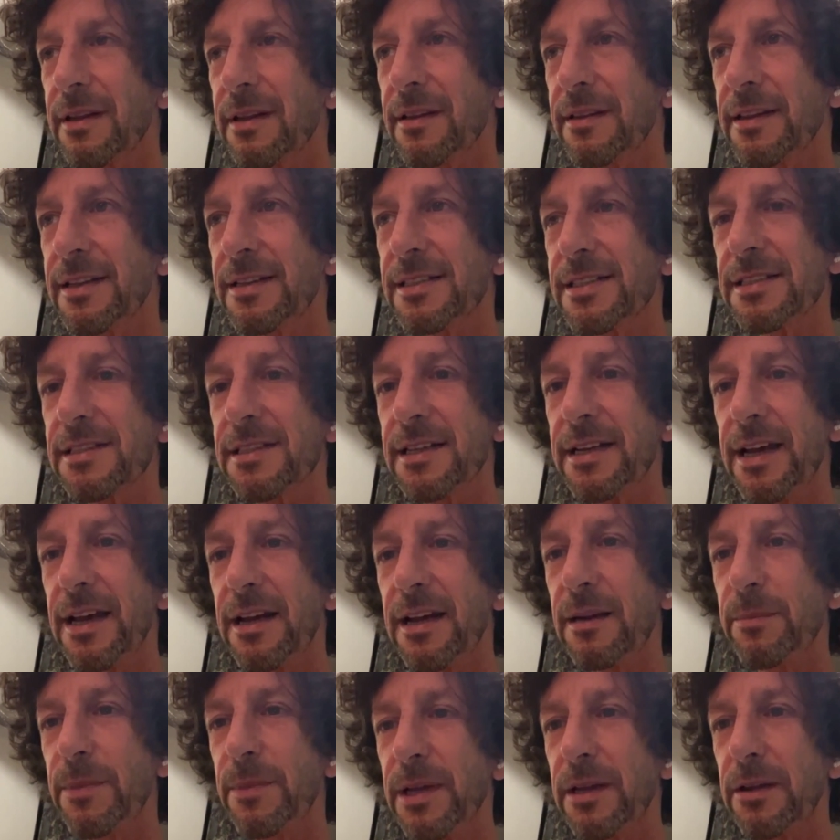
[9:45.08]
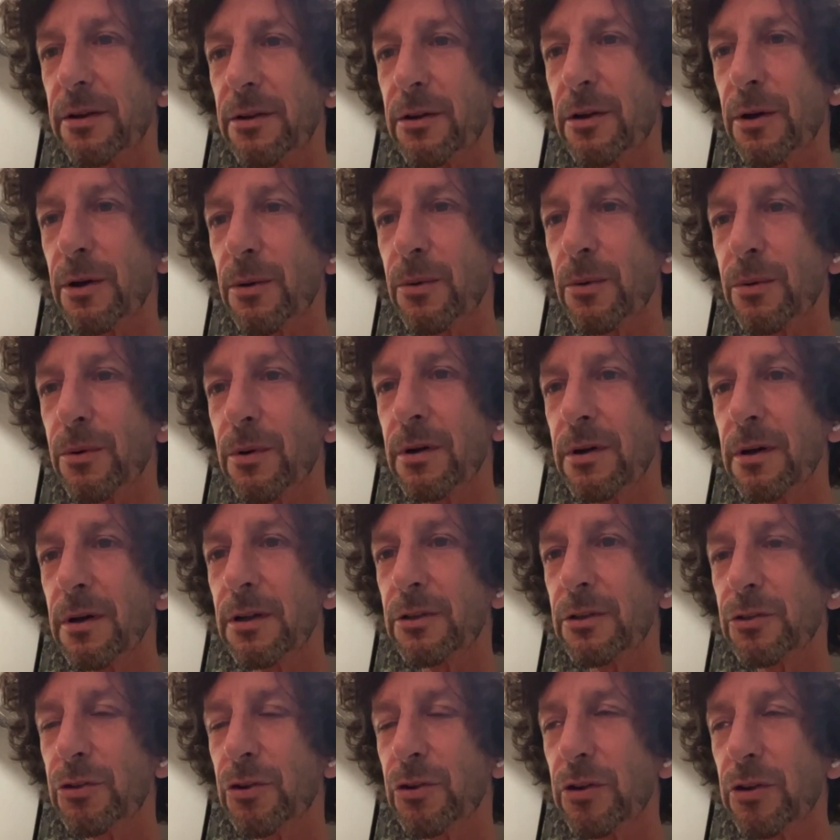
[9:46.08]
this is the enemy,
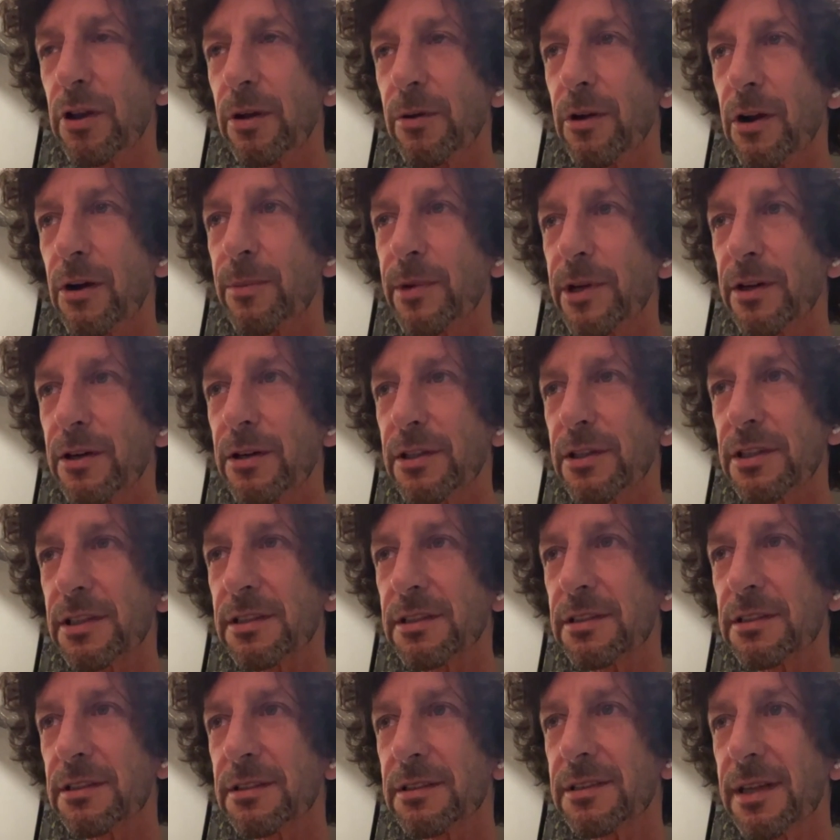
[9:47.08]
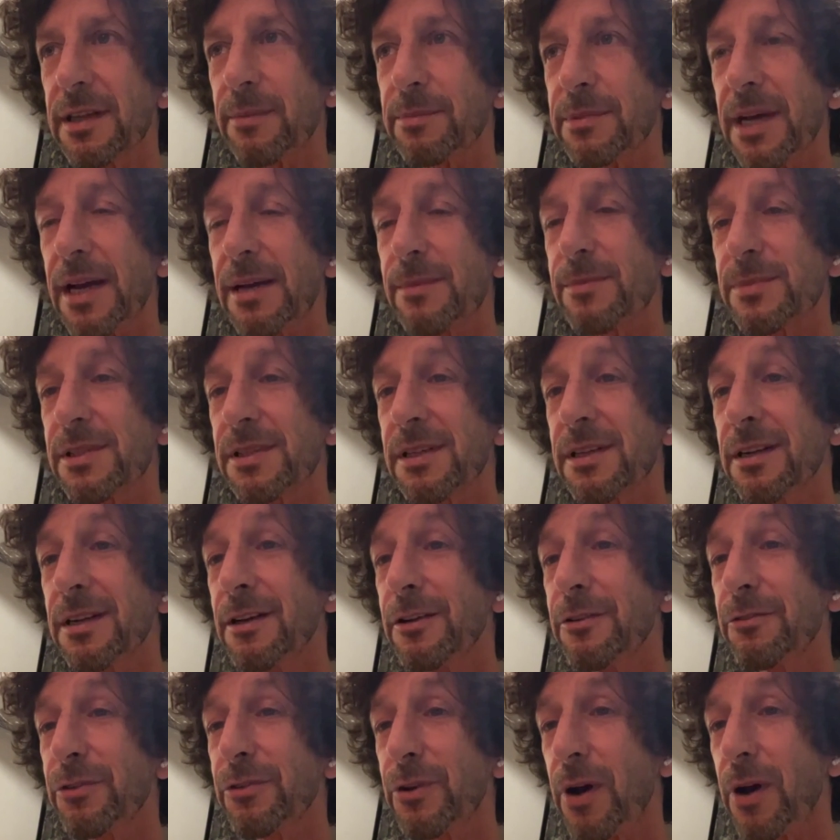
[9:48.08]
2 kilometers, sometimes a
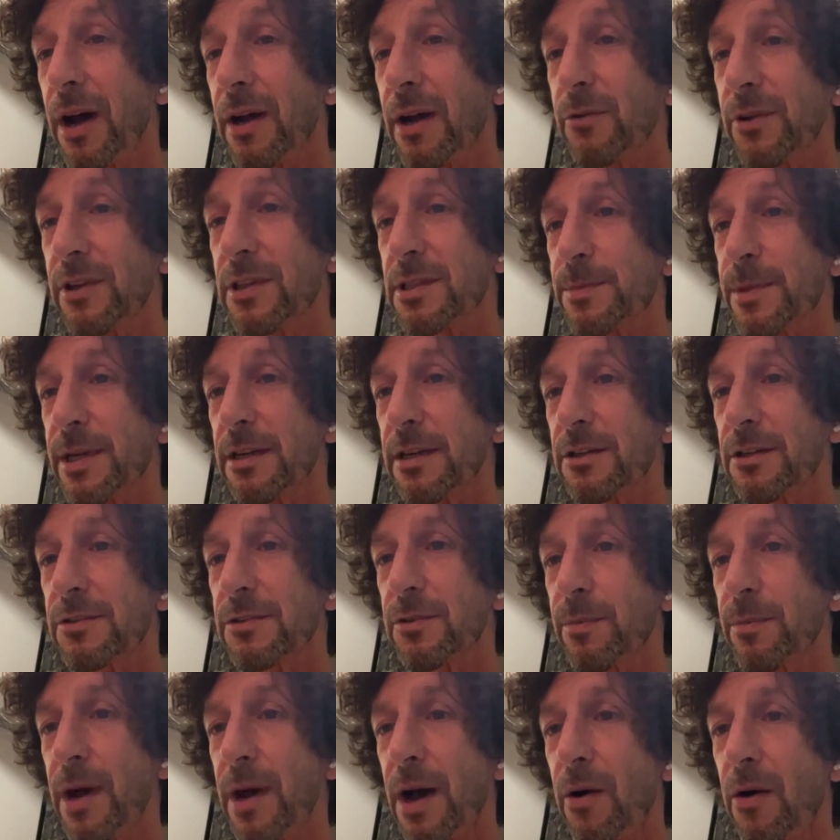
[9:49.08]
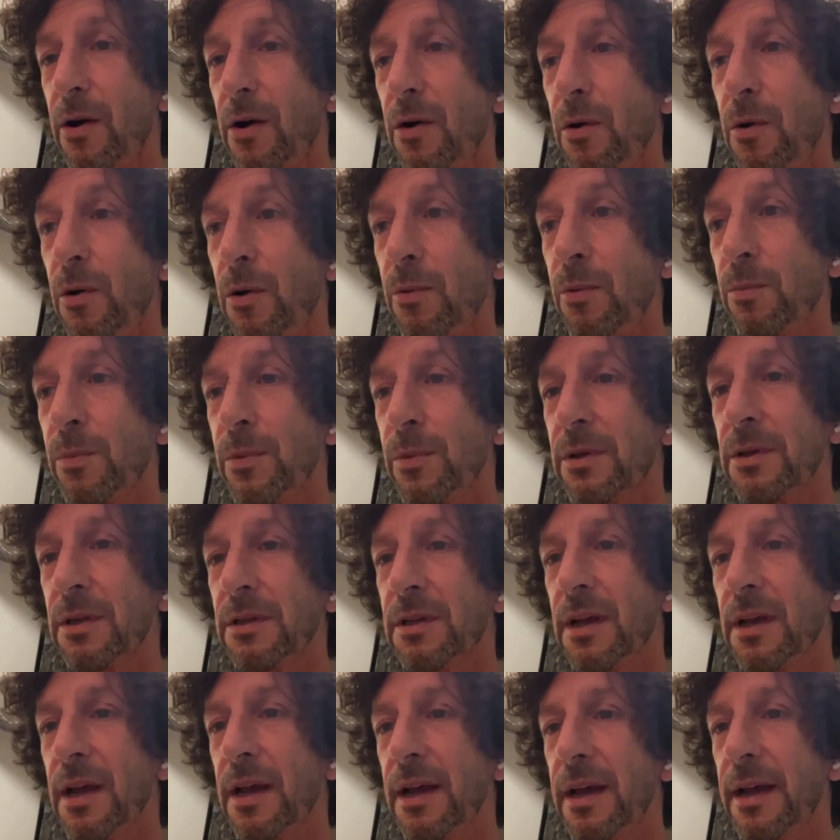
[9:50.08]
few hundred meters from our home,
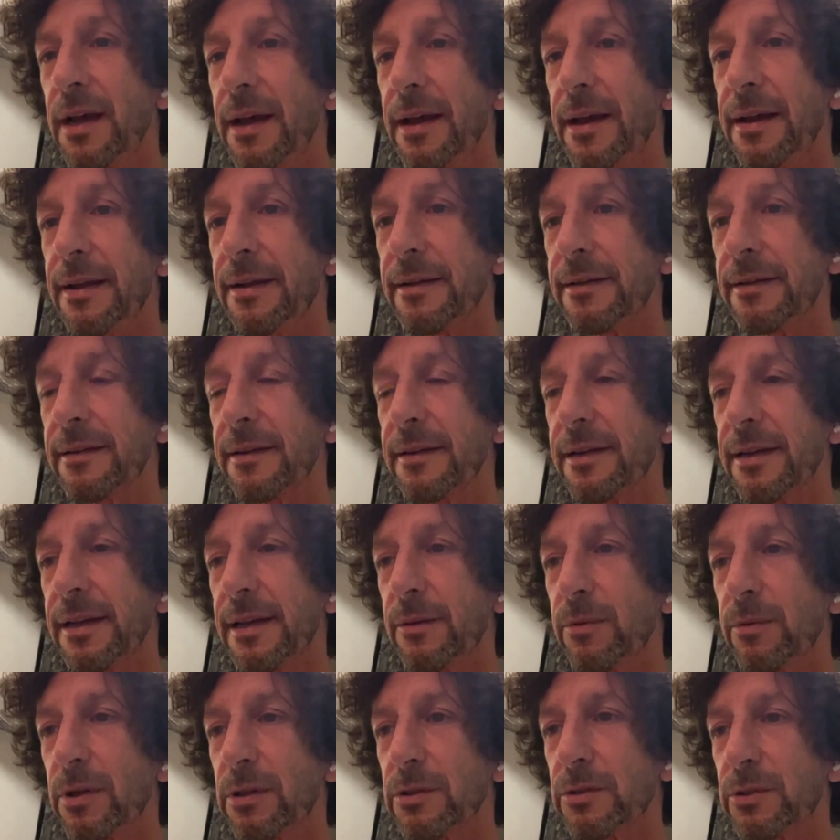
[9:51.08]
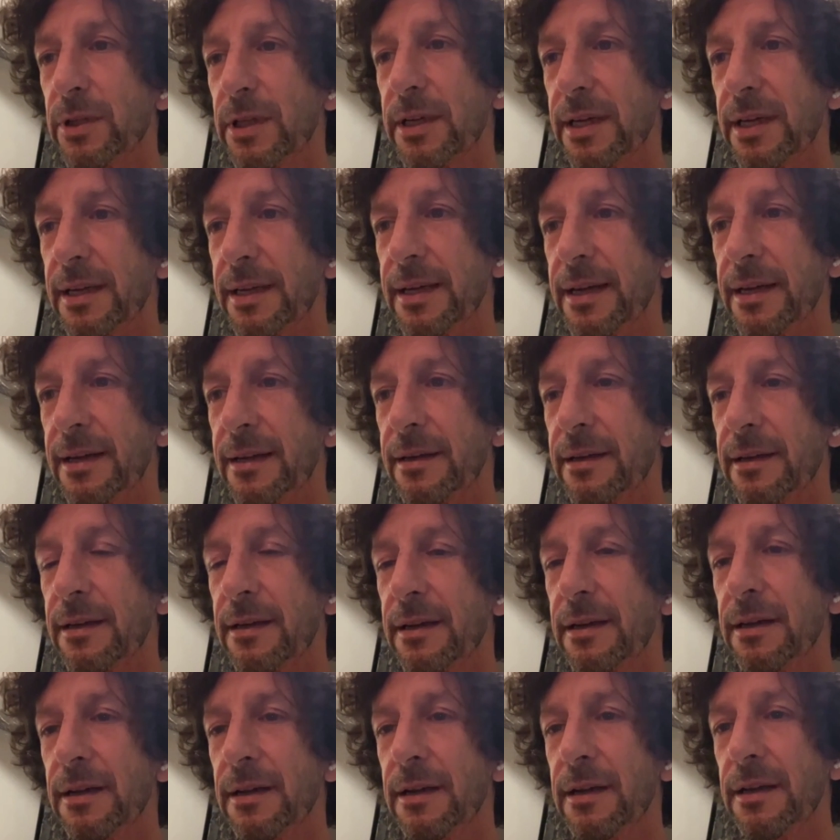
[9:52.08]
and he will do it again.
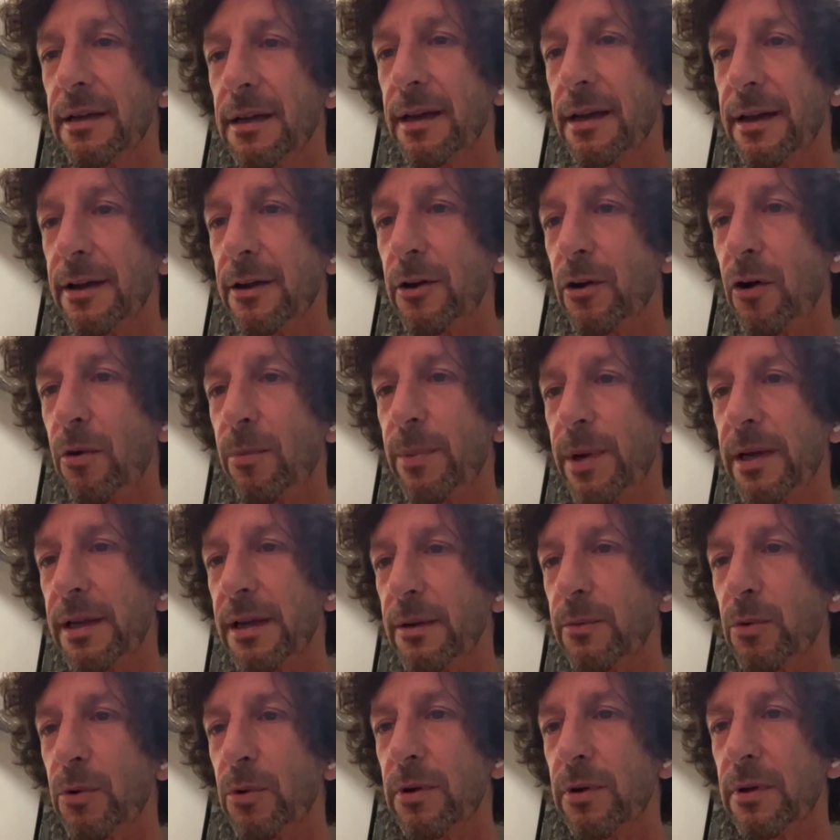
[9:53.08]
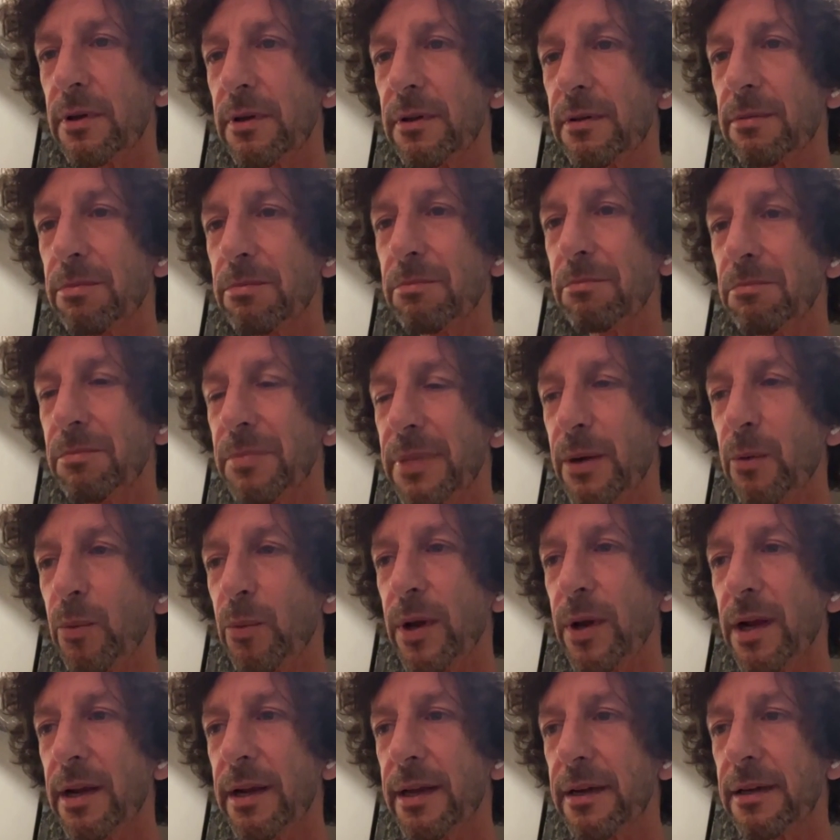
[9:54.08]
And nobody would be
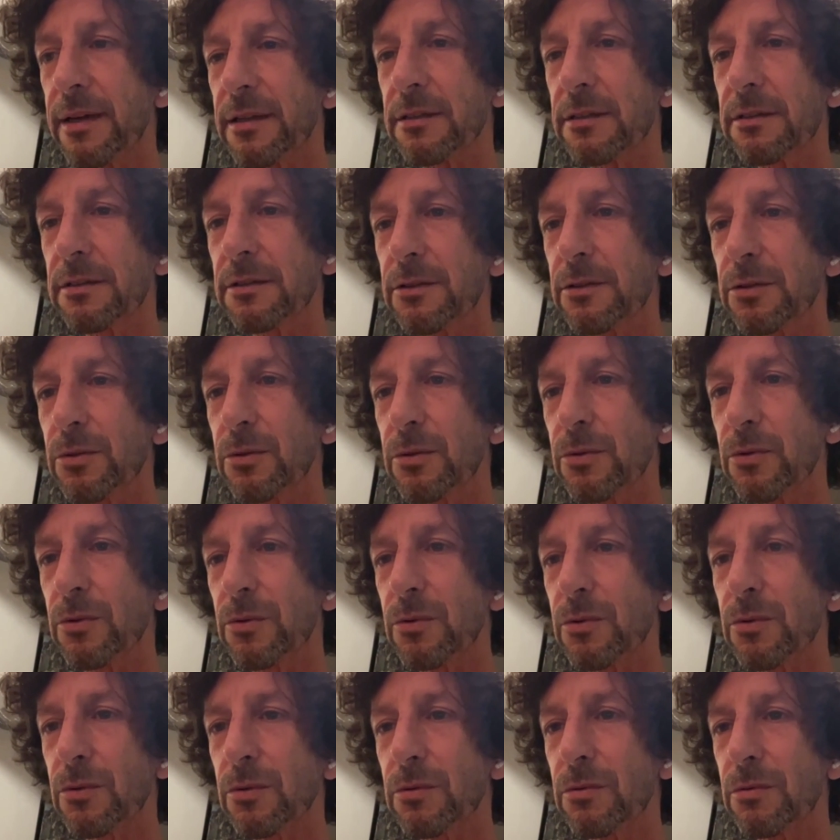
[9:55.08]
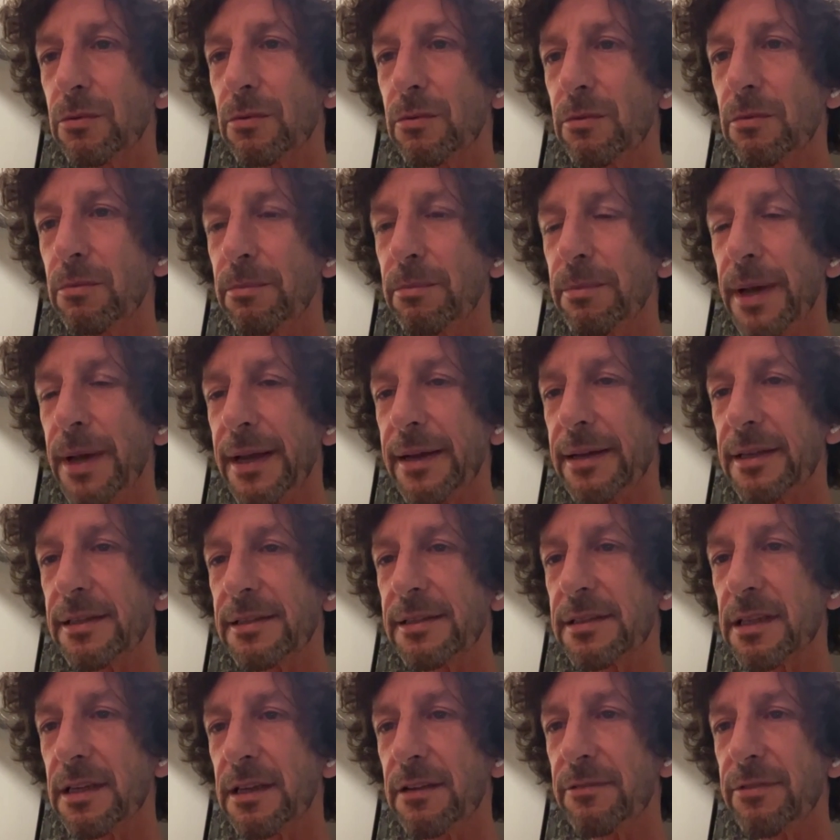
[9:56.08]
willing to make
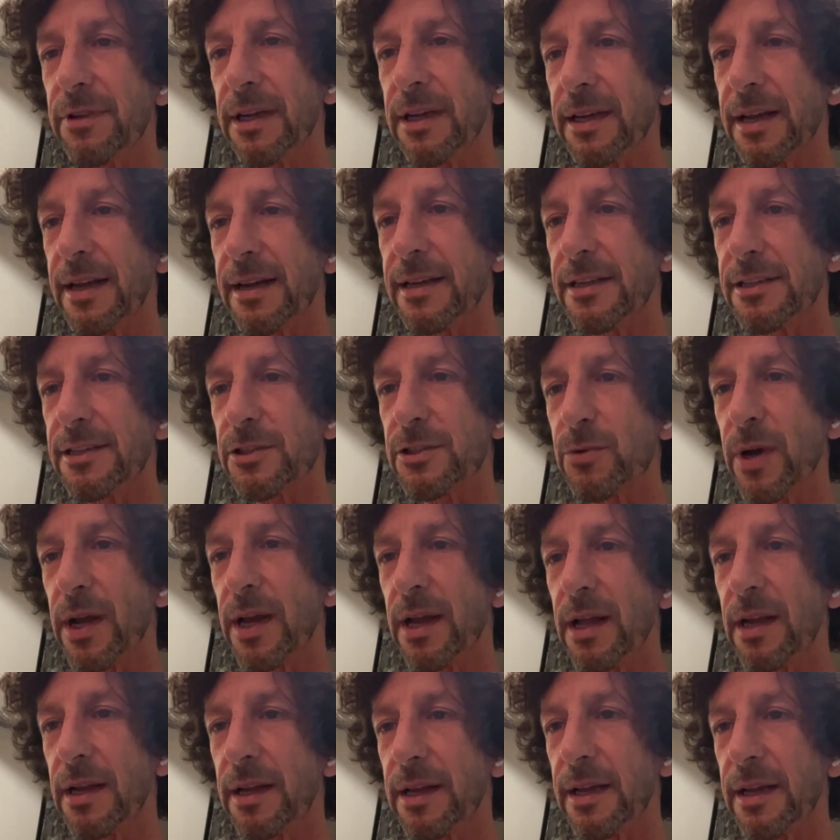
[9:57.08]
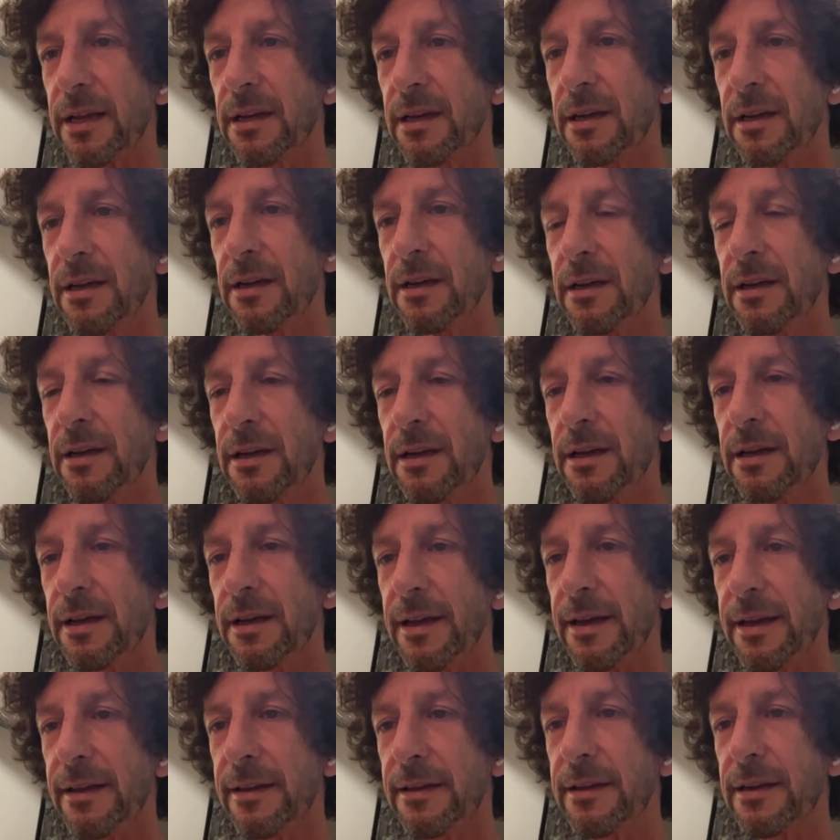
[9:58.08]
his living, any Israeli,
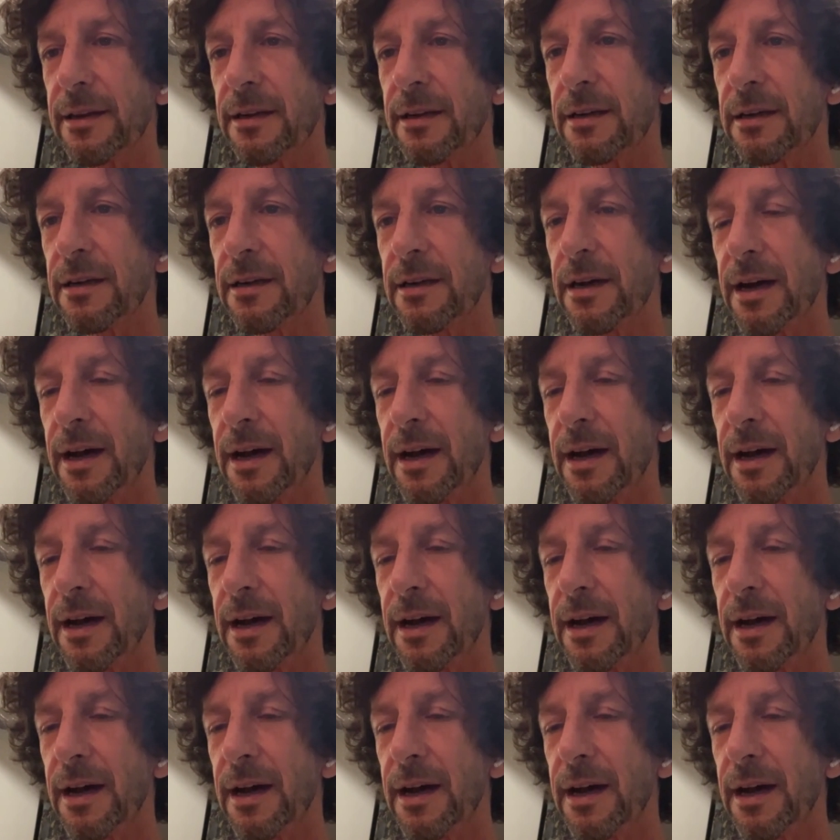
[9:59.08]
in there